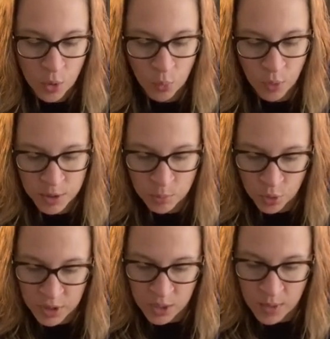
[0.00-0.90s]
One
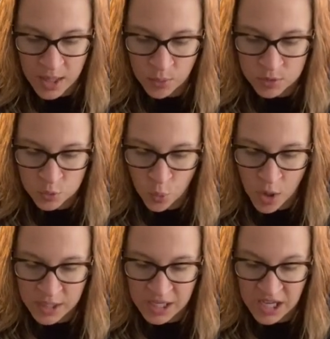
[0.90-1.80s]
morning while I was
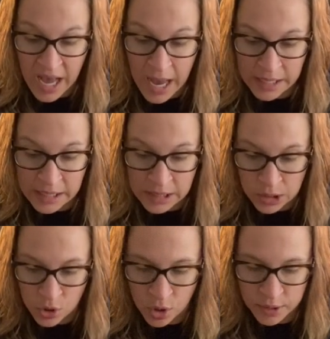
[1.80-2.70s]
walking, a hyena
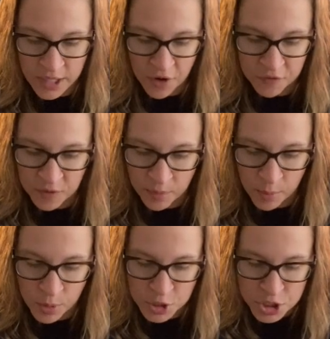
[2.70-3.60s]
called out from the
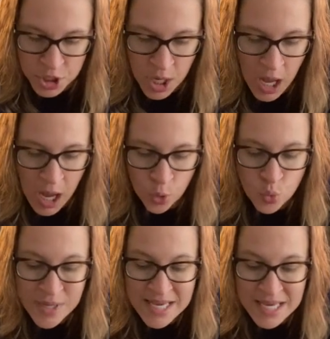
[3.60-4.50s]
bush, "Wee!"